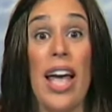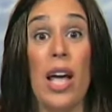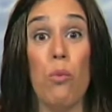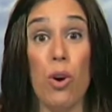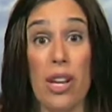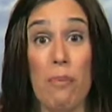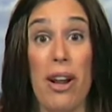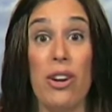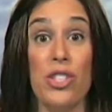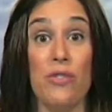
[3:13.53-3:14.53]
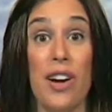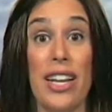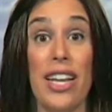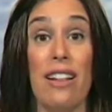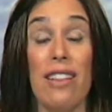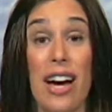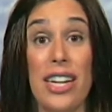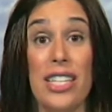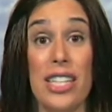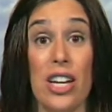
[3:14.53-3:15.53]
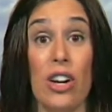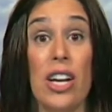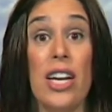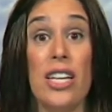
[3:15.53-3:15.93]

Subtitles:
and working parents are finding it a lot easier